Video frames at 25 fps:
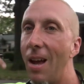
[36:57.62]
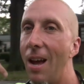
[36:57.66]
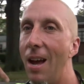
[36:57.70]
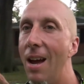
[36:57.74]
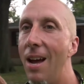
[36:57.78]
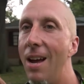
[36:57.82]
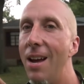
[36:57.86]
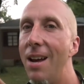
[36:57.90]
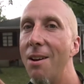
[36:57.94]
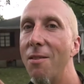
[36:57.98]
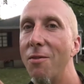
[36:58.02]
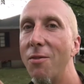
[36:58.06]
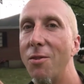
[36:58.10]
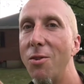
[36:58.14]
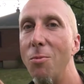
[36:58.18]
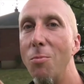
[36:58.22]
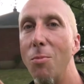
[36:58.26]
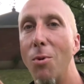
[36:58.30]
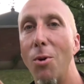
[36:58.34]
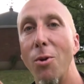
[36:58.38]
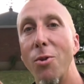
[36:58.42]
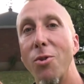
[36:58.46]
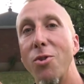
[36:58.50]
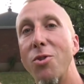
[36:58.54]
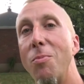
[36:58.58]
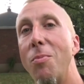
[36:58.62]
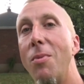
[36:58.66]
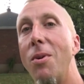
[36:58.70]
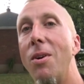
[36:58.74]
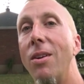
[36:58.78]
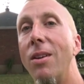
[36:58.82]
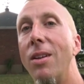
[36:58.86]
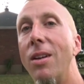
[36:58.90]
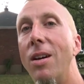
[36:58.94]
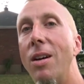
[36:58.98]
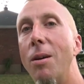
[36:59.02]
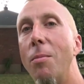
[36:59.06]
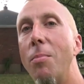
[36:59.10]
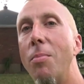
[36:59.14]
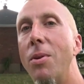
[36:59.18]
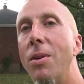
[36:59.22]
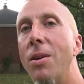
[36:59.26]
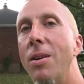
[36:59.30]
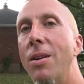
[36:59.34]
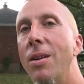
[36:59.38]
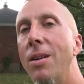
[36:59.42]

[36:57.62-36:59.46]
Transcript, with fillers: I have to mulch them all up